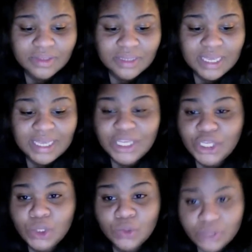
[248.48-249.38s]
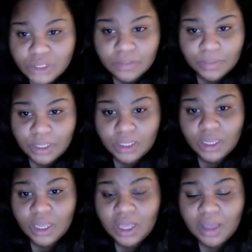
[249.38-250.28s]
He used me,
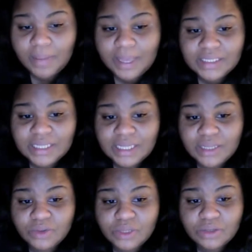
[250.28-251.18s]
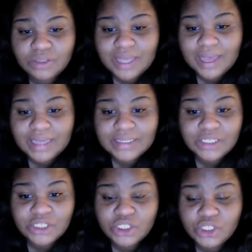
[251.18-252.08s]
basically. He's one of those guys that
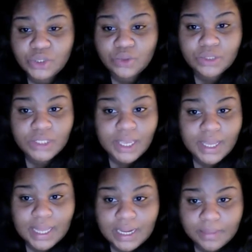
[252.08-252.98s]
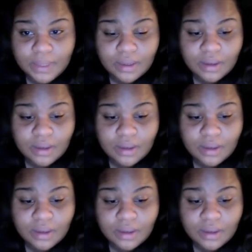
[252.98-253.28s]
just used the hell out of me.